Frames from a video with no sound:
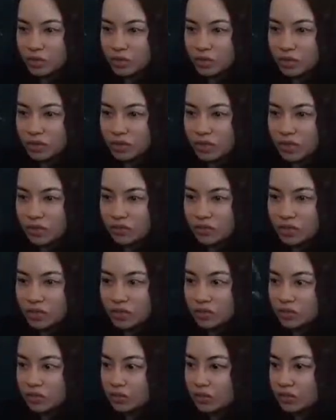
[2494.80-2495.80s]
Okay,
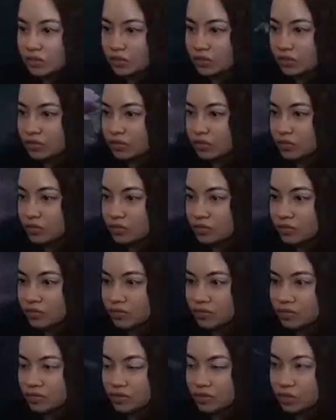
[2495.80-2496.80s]
left.
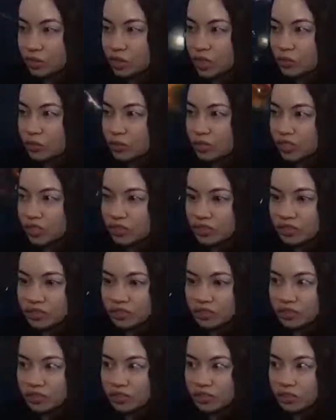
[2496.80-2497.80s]

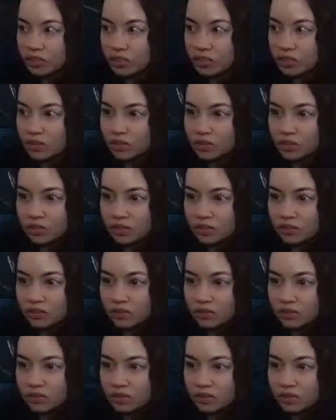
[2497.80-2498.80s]
Champions, no.
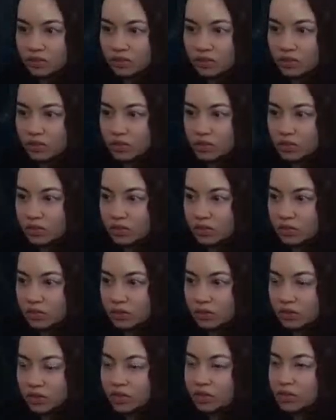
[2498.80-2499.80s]
Here you
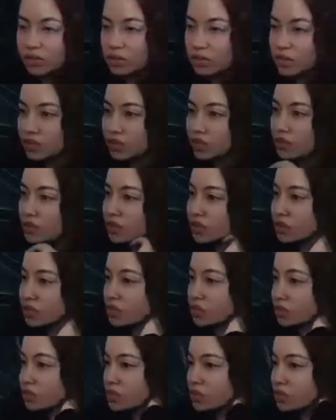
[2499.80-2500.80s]
go with these,
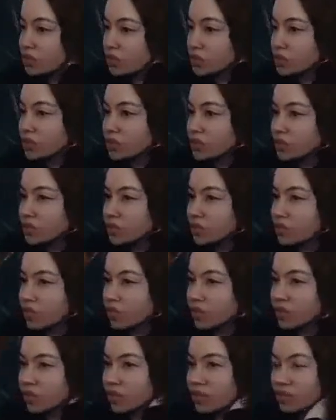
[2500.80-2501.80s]
no. Clear
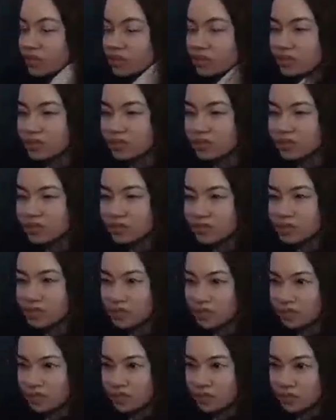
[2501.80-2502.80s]
that out.
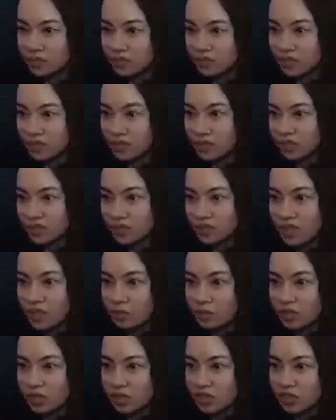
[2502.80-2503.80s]
Little
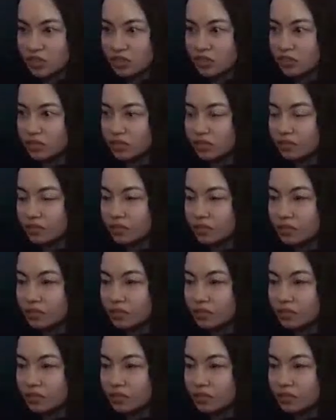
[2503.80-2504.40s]
summoner.